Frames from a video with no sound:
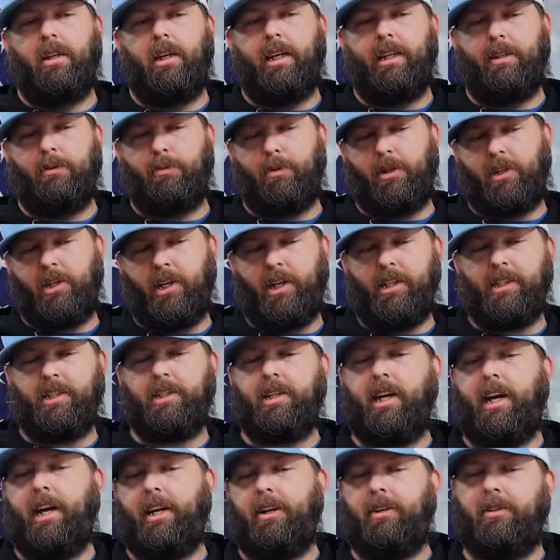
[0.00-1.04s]
is because
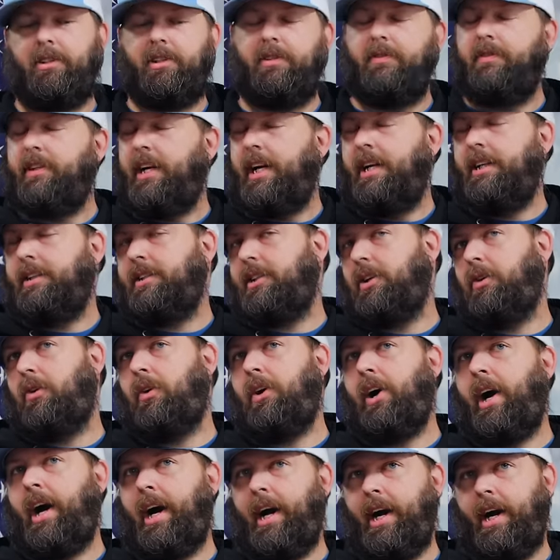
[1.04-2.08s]
scanners have got so
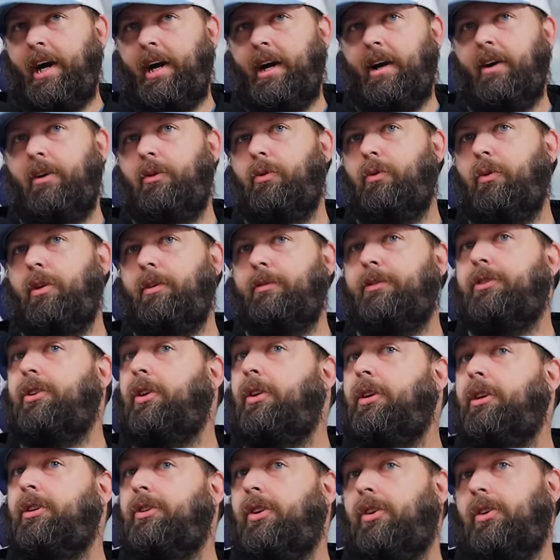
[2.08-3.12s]
high, we've
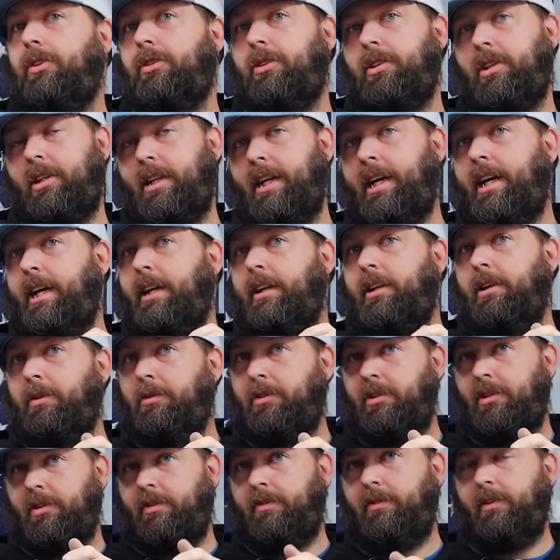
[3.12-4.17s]
started charging a
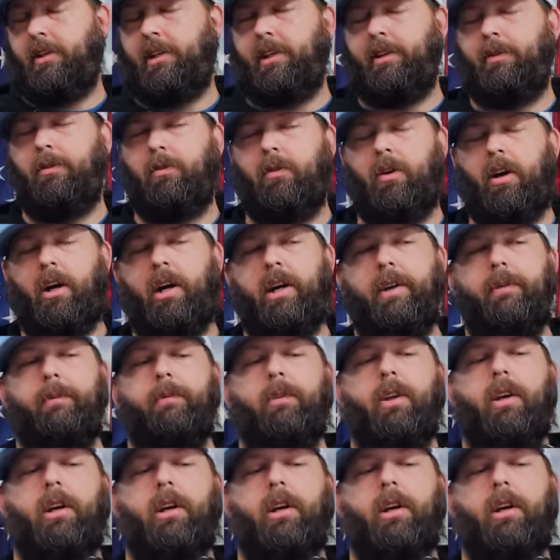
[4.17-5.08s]
diagnosis mm-hmm. fee, right?